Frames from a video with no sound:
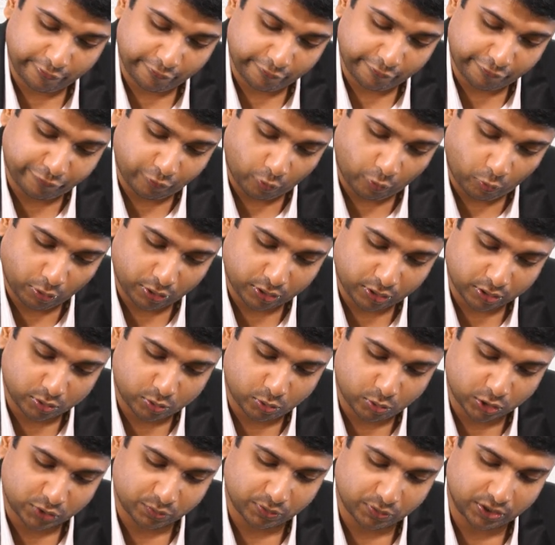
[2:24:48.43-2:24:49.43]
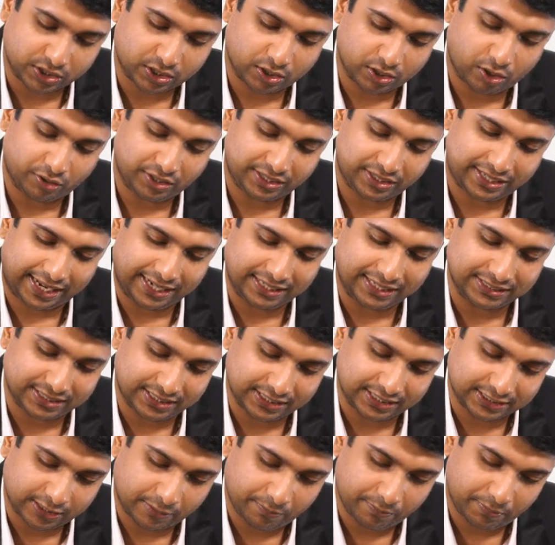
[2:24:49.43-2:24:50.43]
4 goods vehicle on 10th
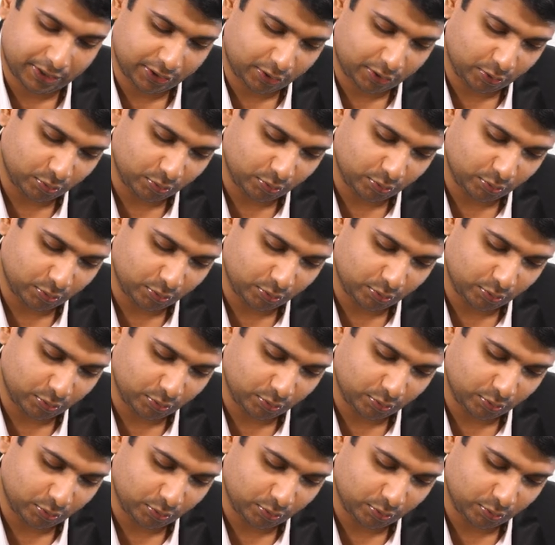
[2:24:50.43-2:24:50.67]
December